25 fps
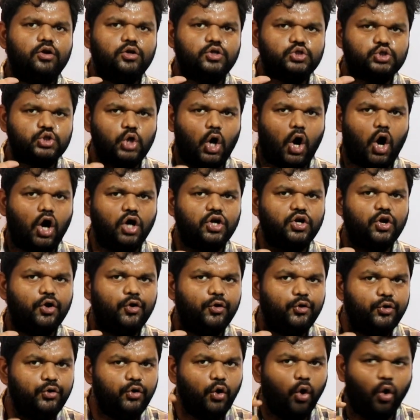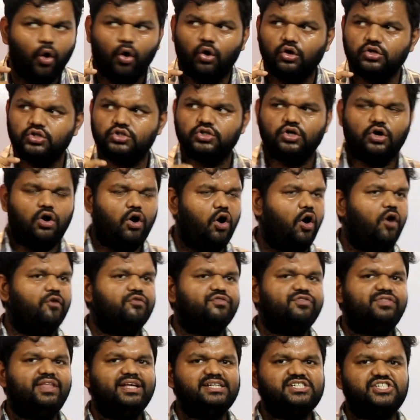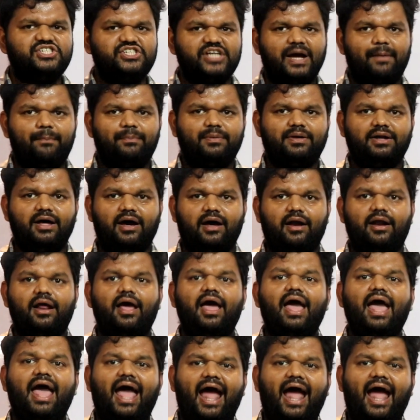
short note of this chapter,